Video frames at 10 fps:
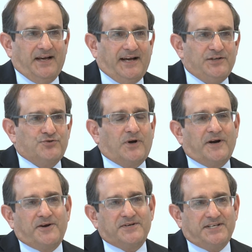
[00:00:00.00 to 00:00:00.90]
I draw
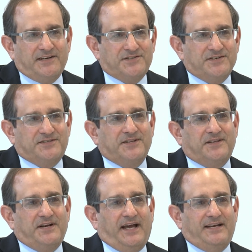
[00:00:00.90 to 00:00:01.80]
your attention to
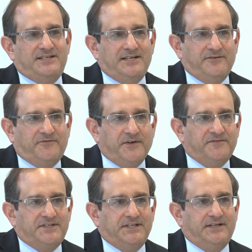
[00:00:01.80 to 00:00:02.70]
the
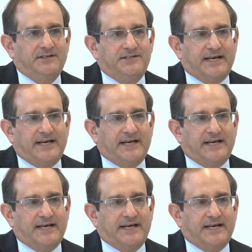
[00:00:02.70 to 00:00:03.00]
1915